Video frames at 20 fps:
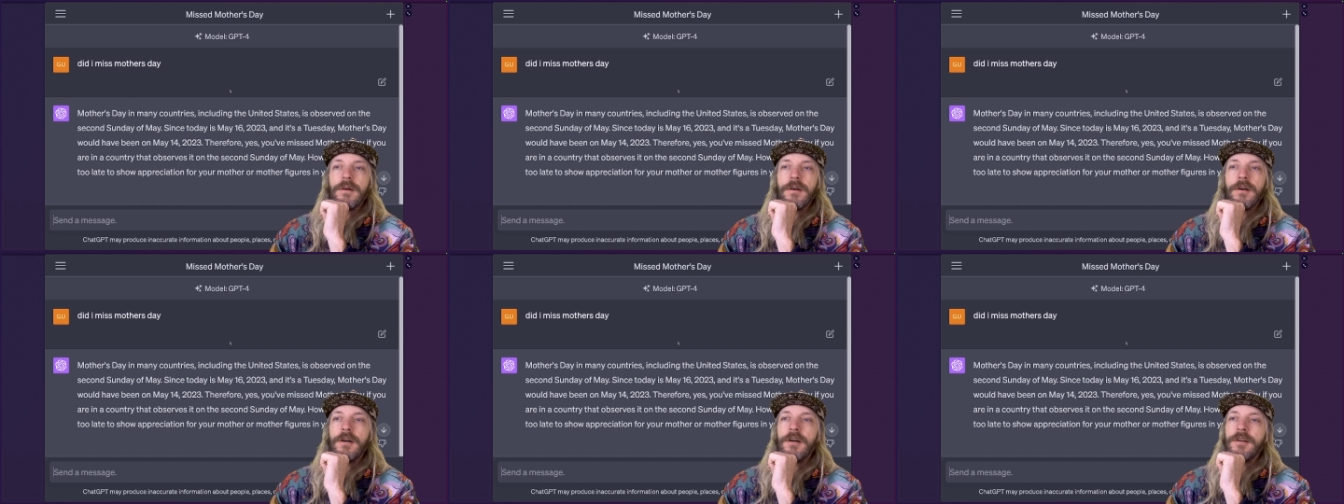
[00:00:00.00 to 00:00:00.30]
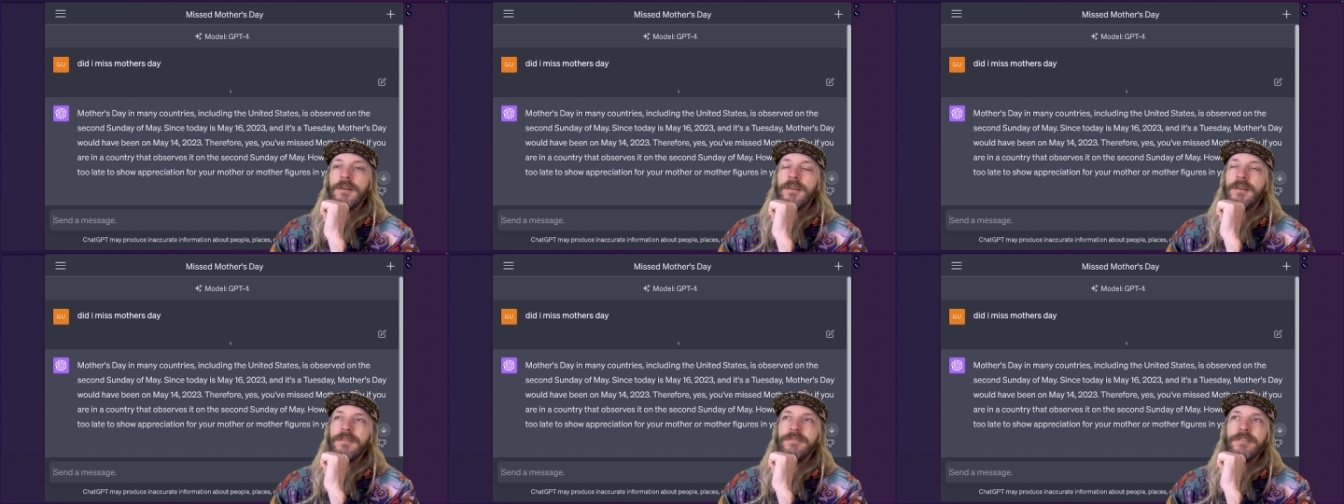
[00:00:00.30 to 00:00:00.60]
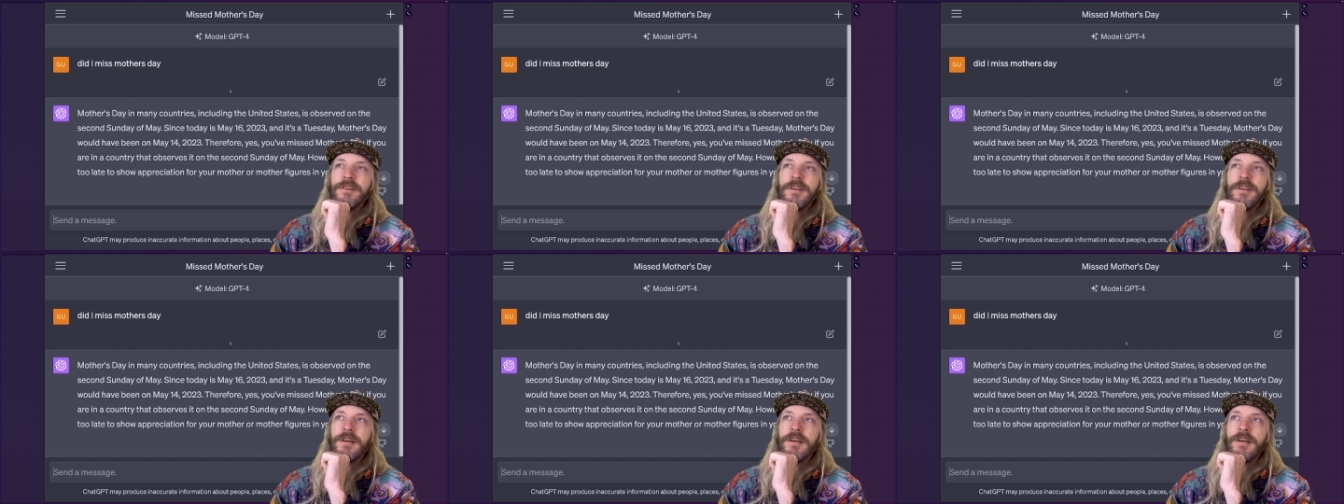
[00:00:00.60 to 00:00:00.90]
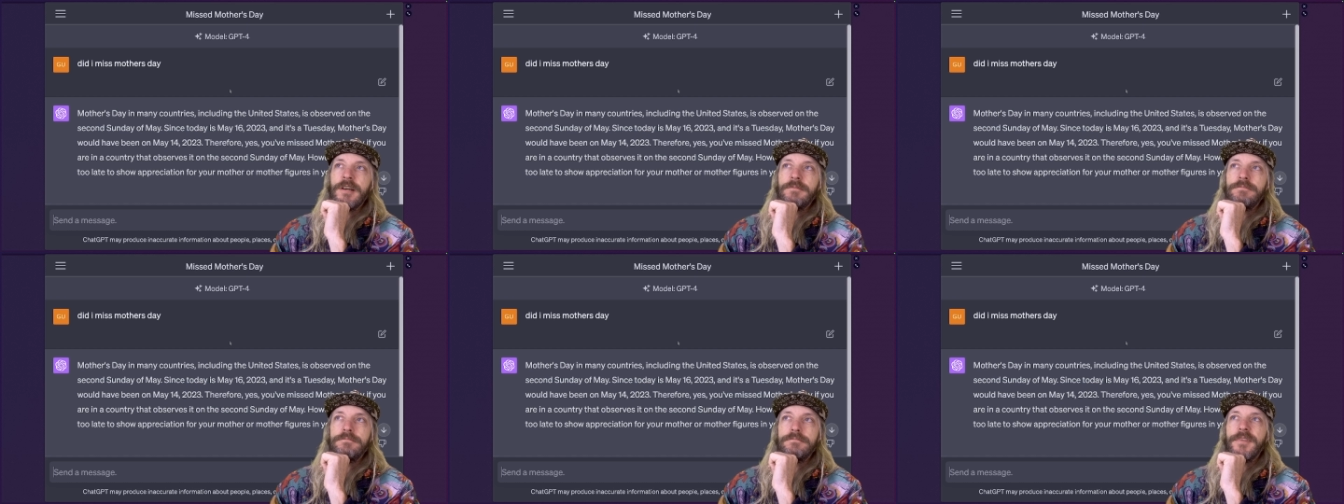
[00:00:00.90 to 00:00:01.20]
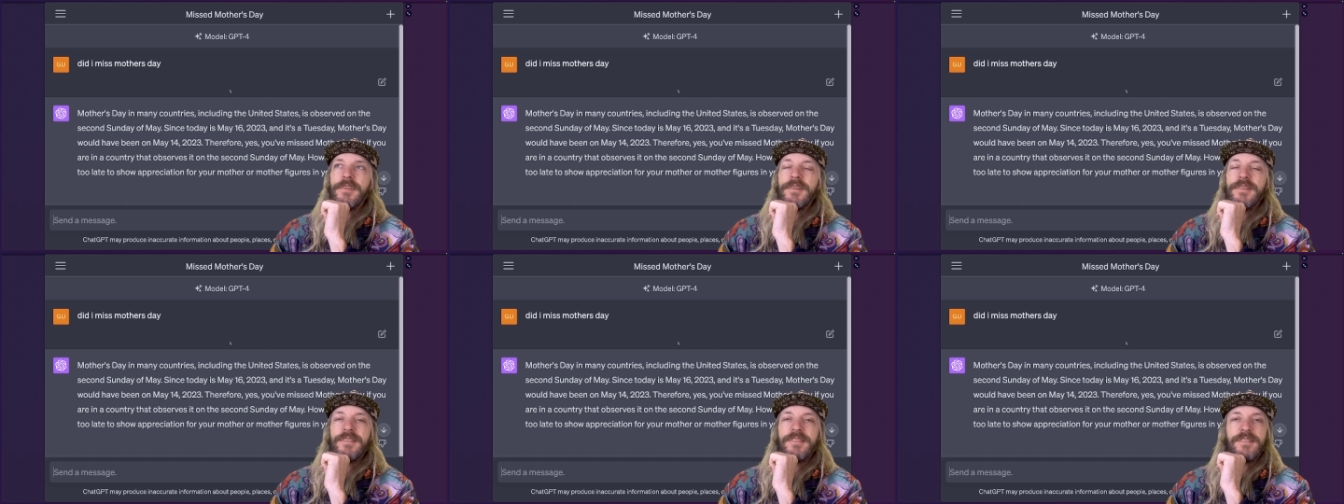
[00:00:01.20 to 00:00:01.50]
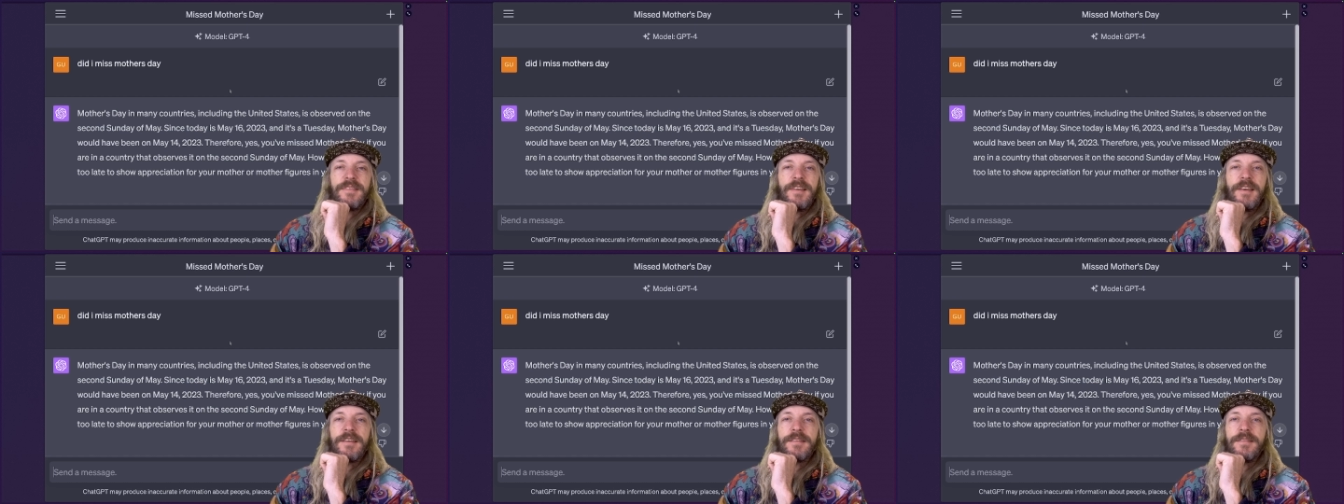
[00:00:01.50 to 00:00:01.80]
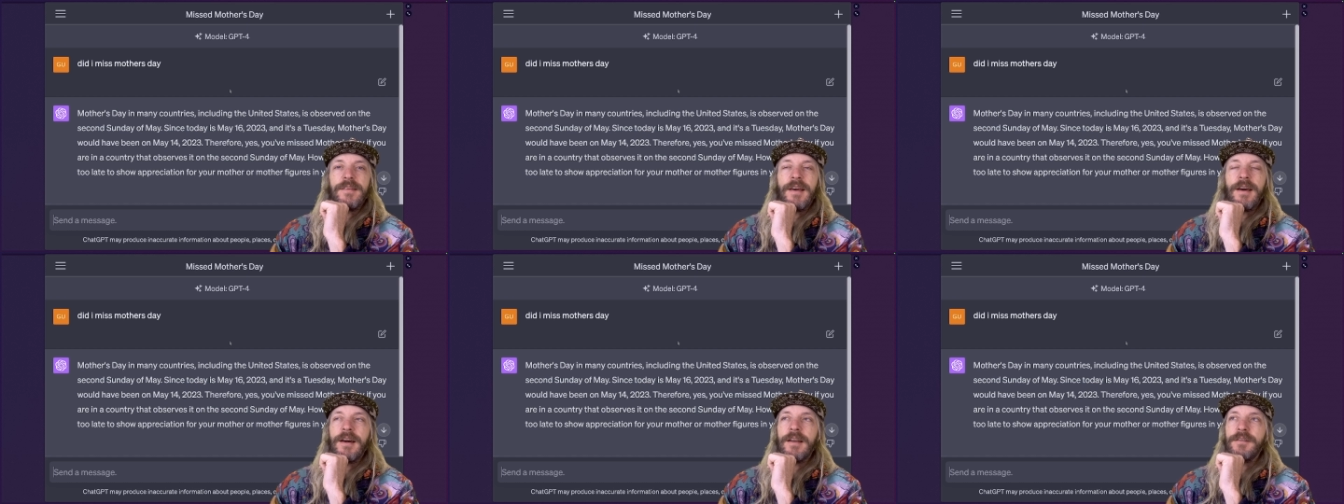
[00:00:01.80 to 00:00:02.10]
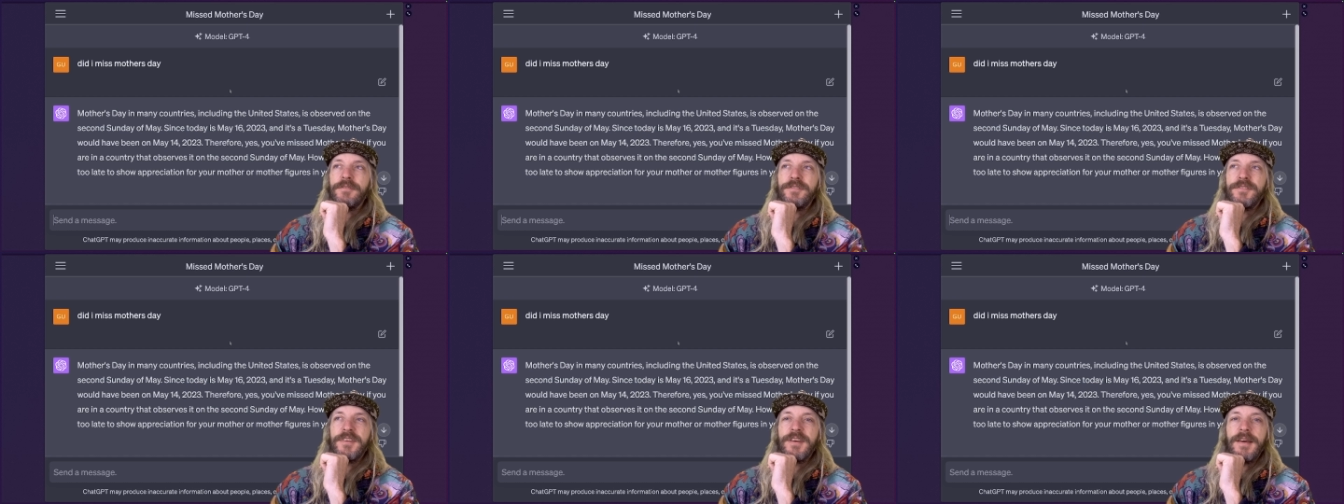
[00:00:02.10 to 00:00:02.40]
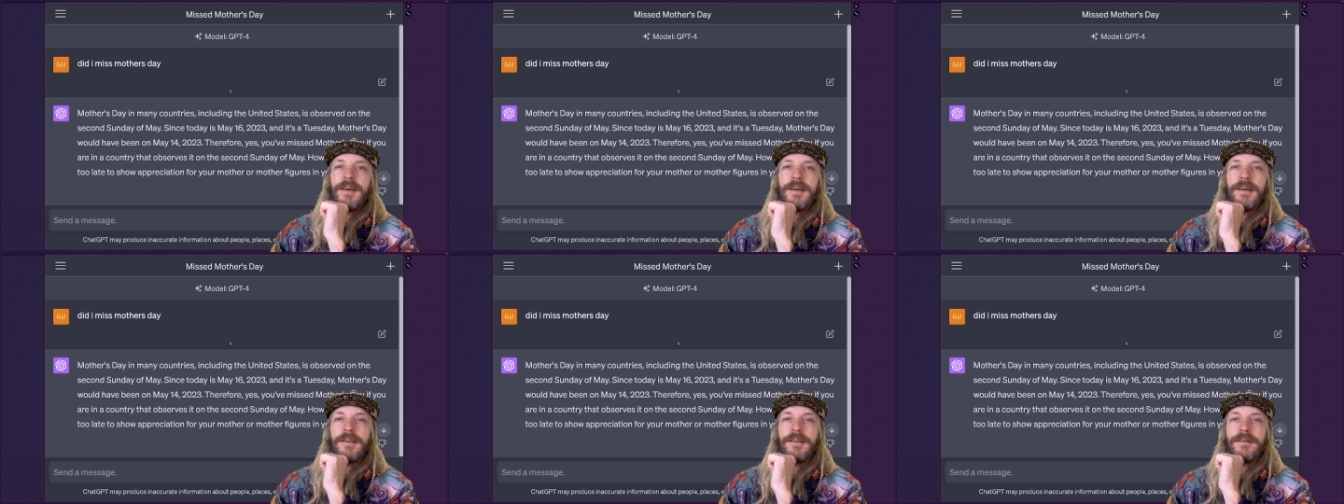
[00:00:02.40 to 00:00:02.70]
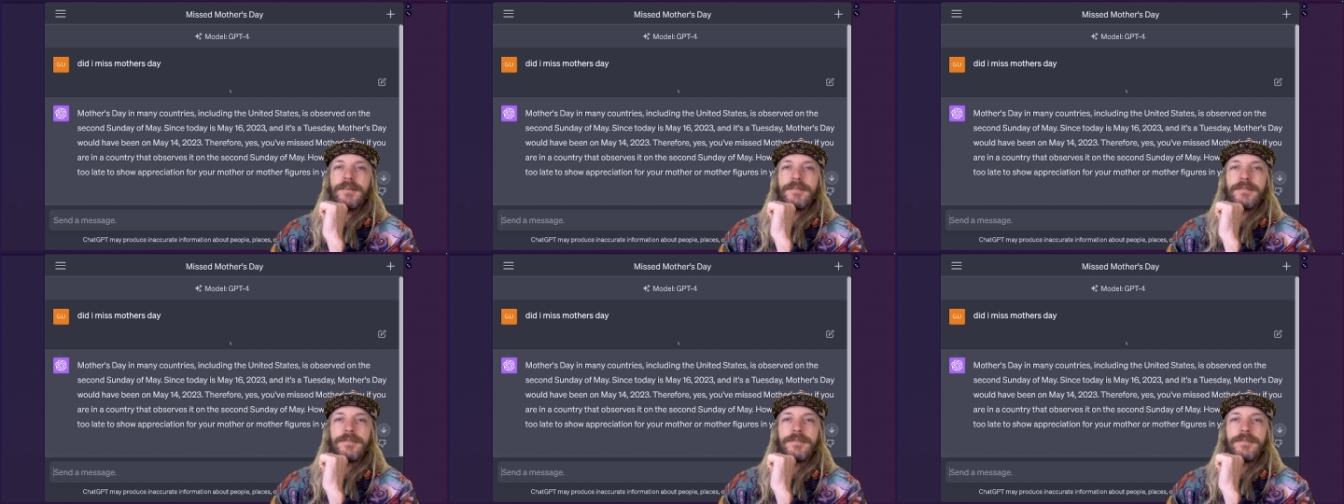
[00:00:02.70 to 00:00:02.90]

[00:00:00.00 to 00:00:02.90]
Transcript: I'd give it a 6 out of 10.